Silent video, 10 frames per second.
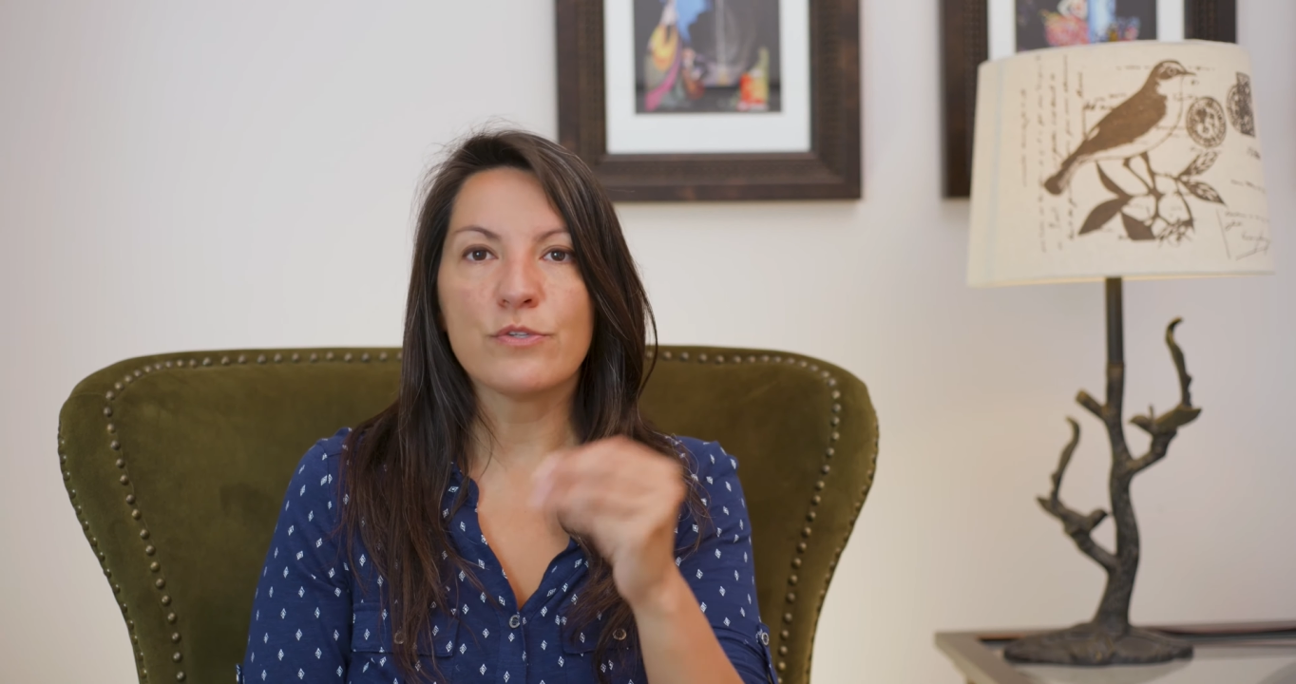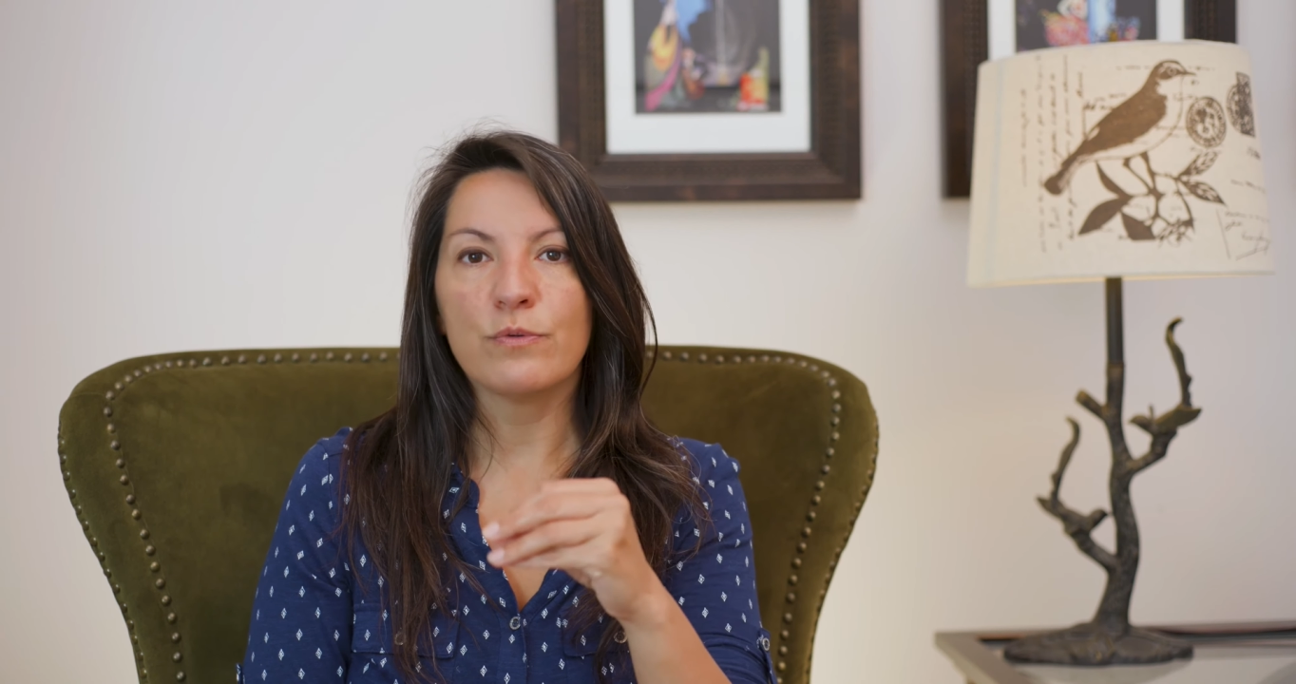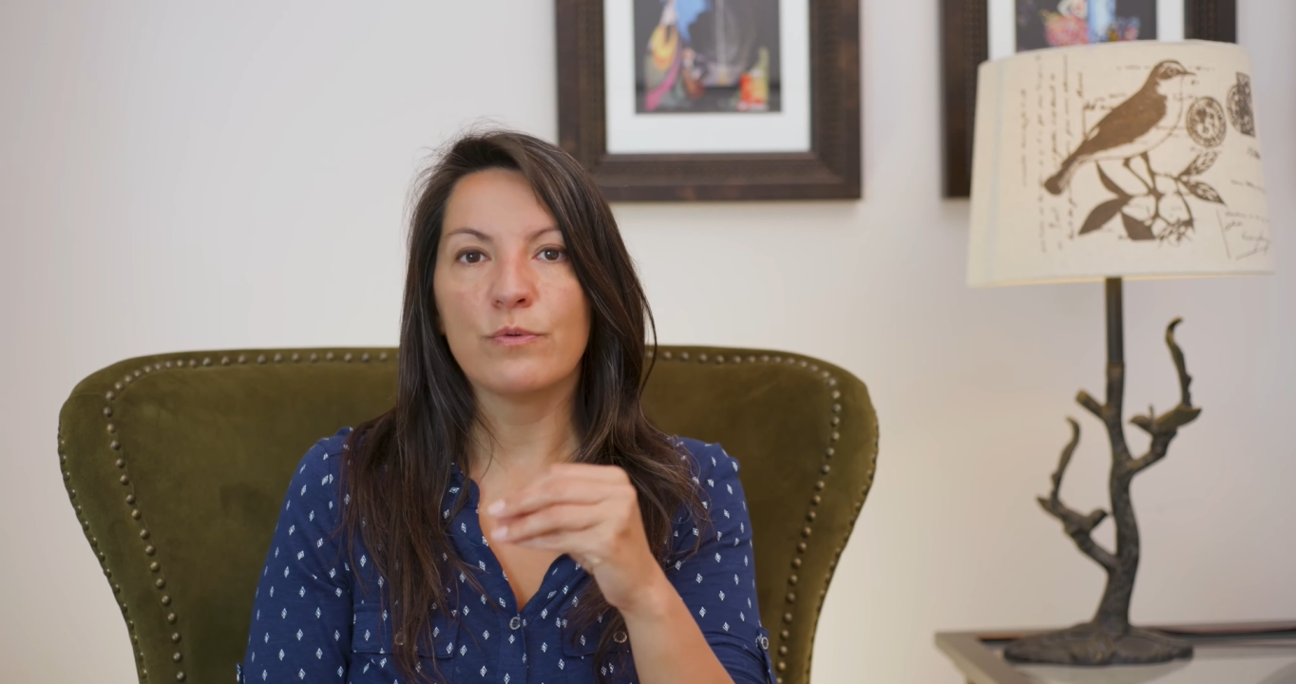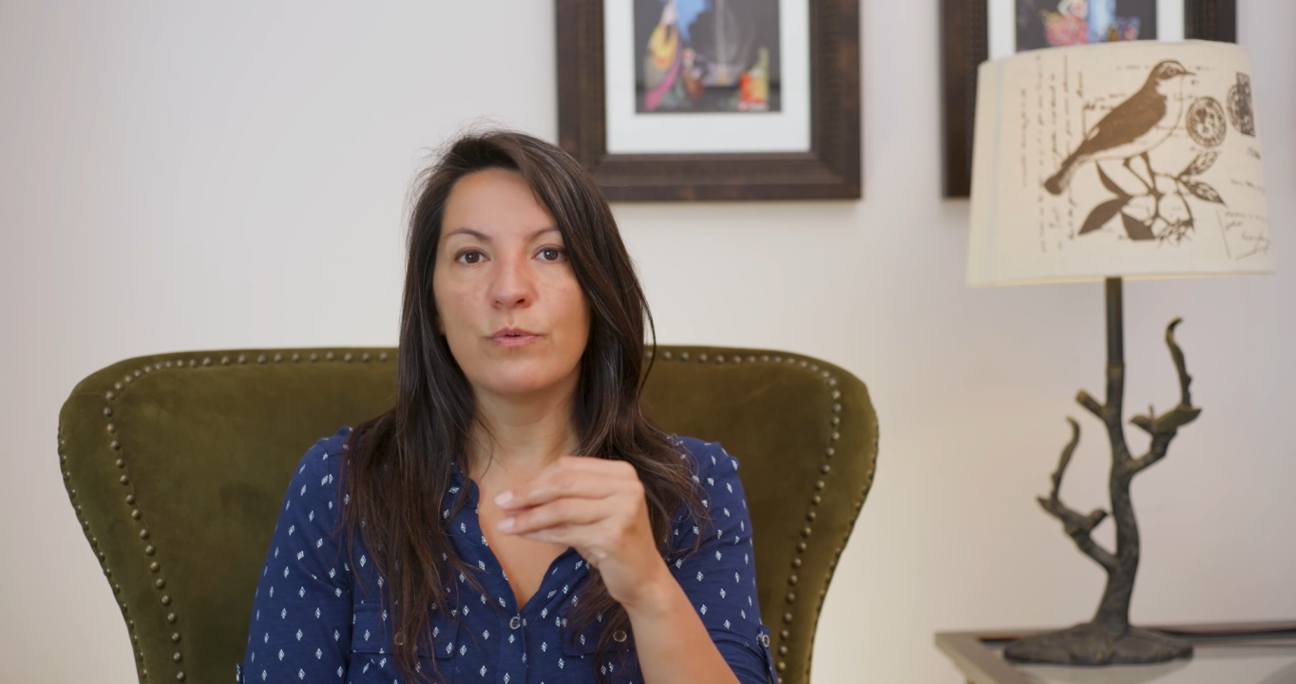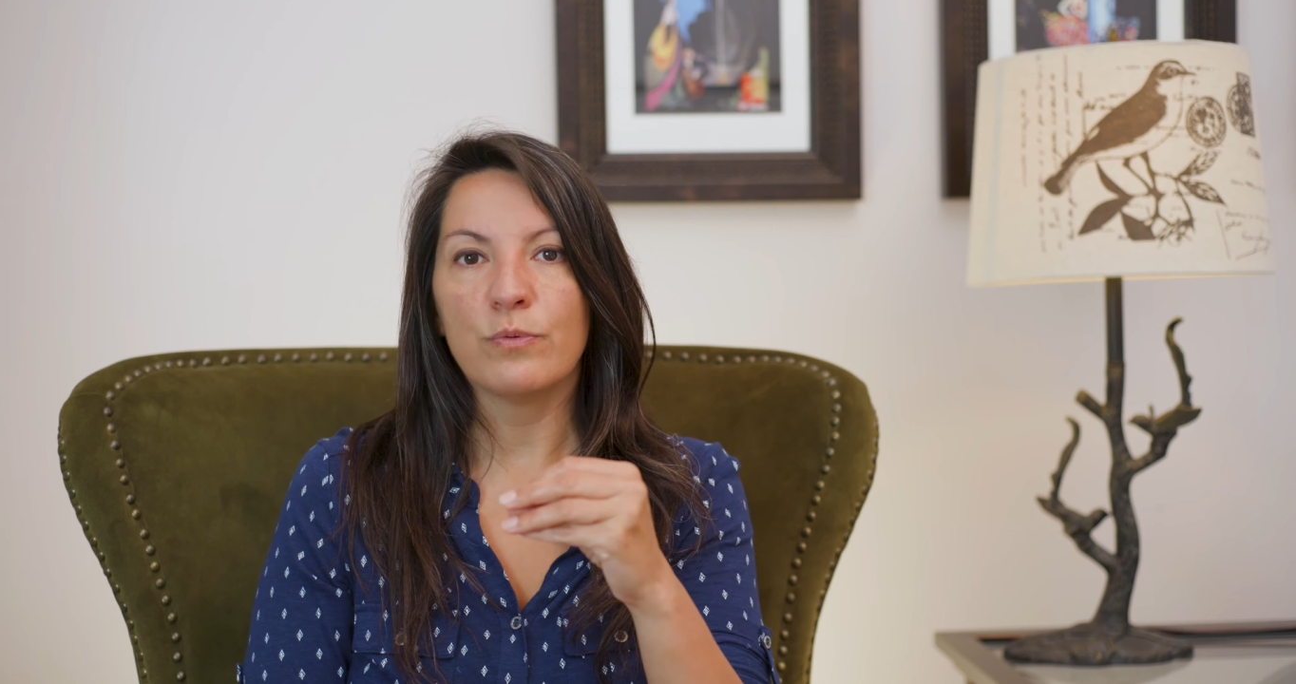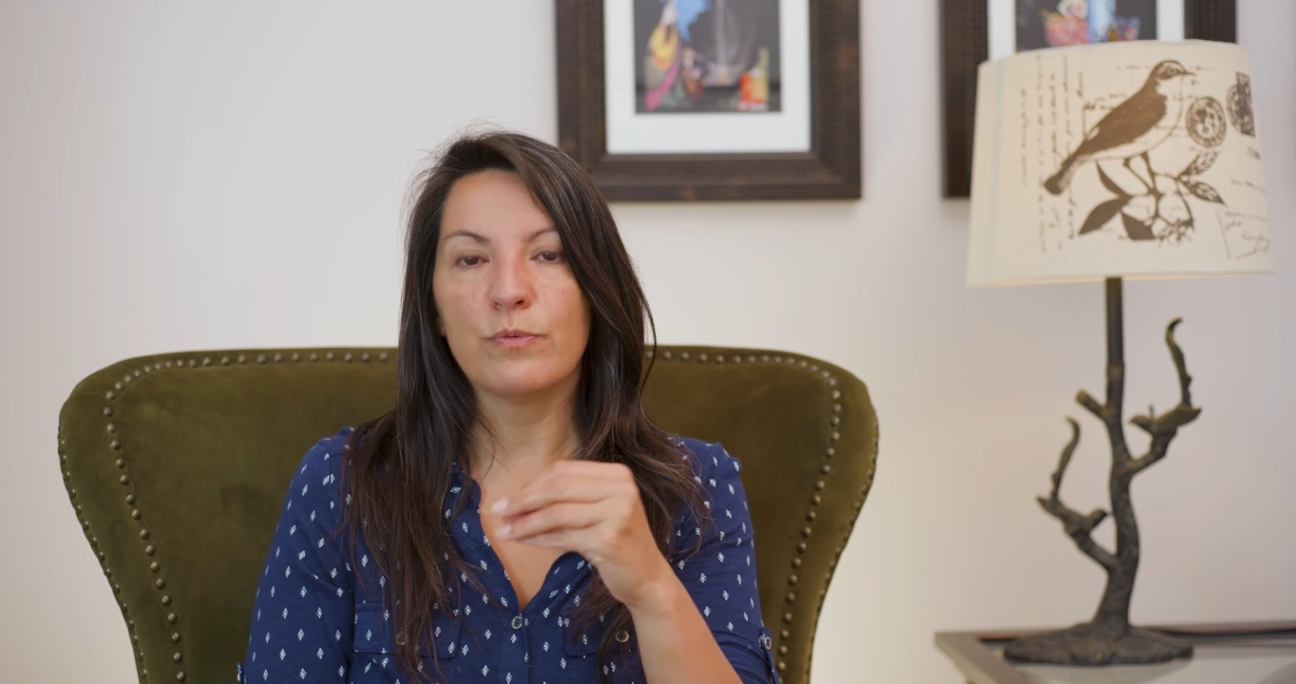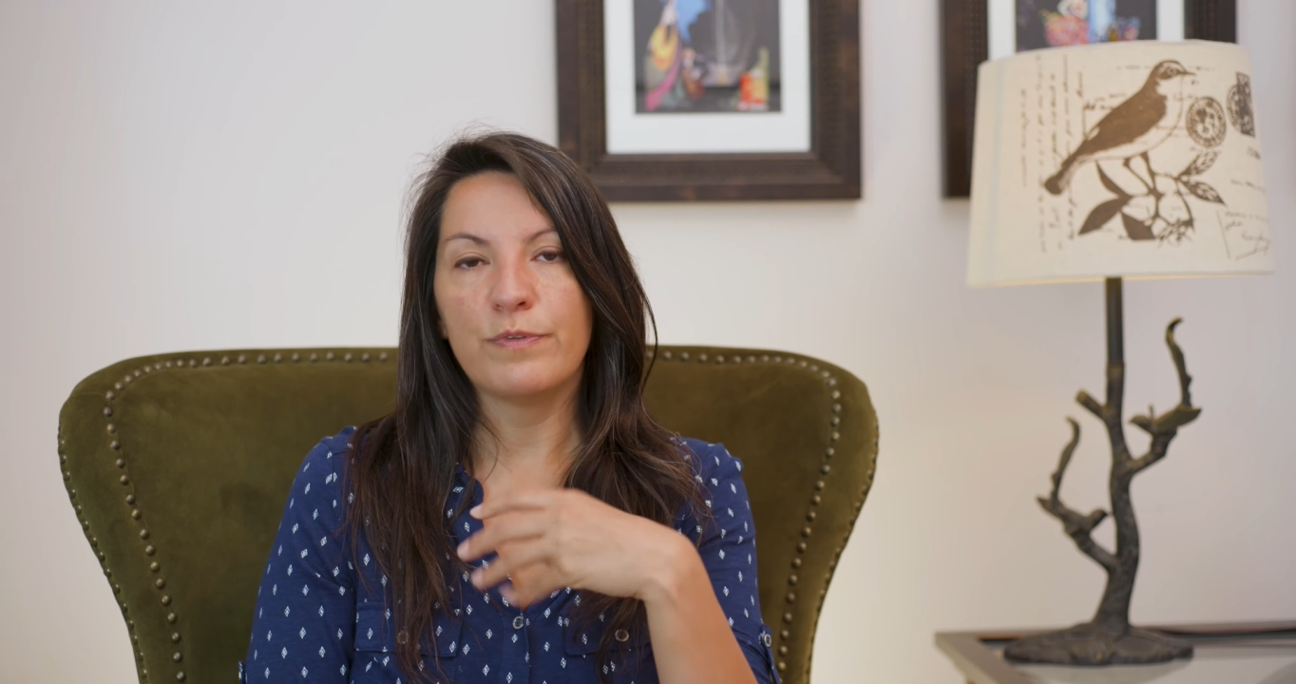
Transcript: to